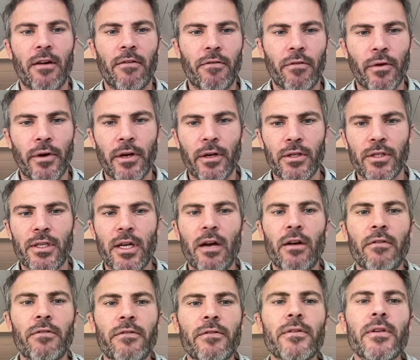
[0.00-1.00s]
for
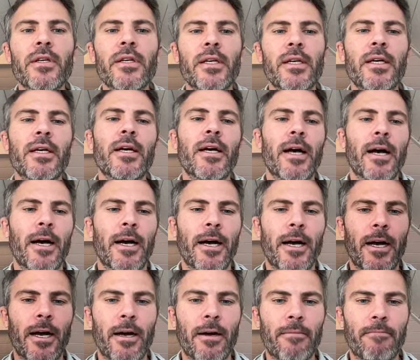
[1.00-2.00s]
yourself,
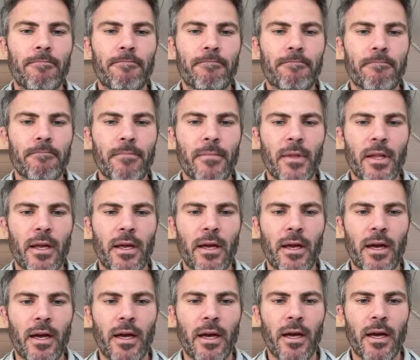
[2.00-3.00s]

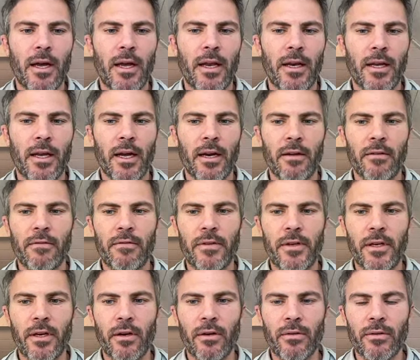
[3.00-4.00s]
and kind of
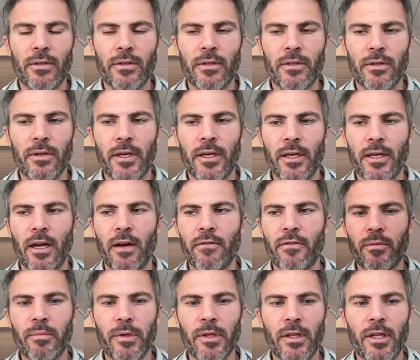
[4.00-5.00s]
create a
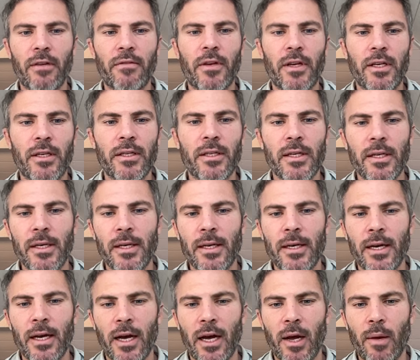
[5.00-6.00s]
comfortable living.
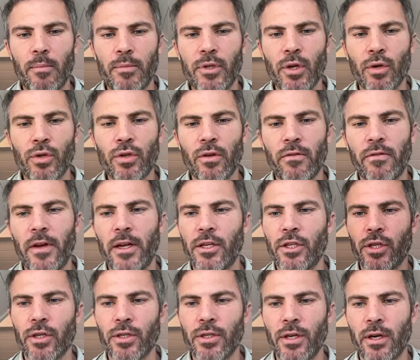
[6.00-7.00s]
Social
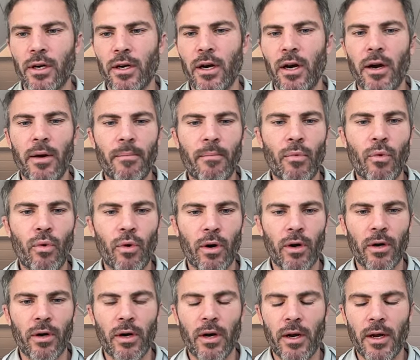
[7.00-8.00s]
ventures are
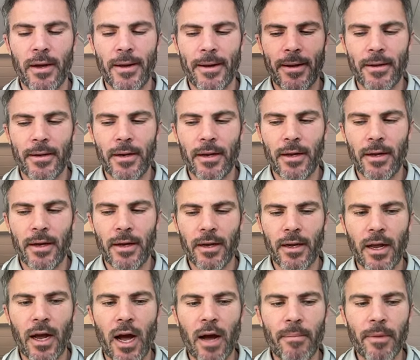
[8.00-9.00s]
more
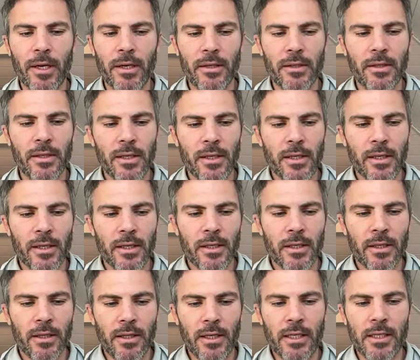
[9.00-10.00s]
common
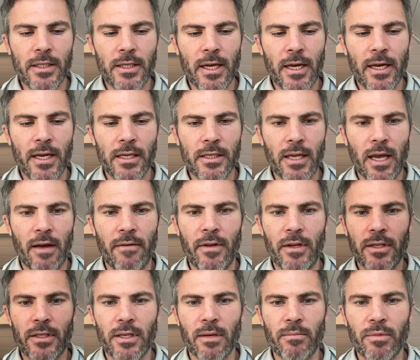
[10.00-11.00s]
these days,
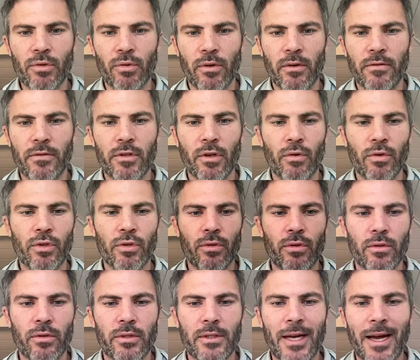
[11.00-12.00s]
having some sort of
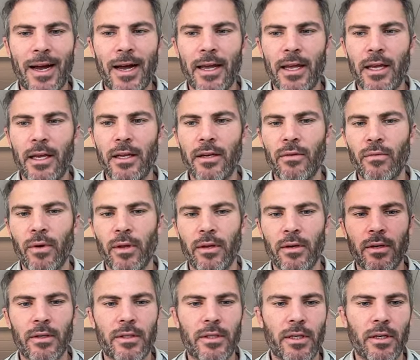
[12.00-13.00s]
social tie-in, whether
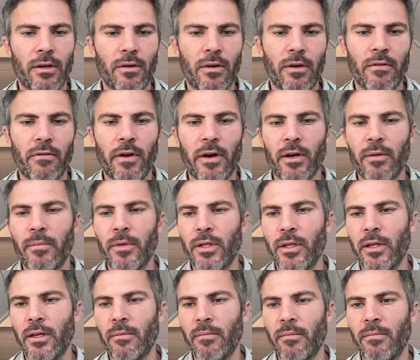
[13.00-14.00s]
it's
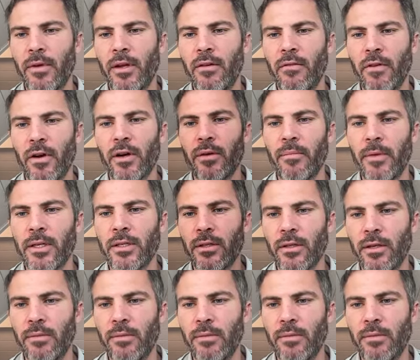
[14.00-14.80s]
environmental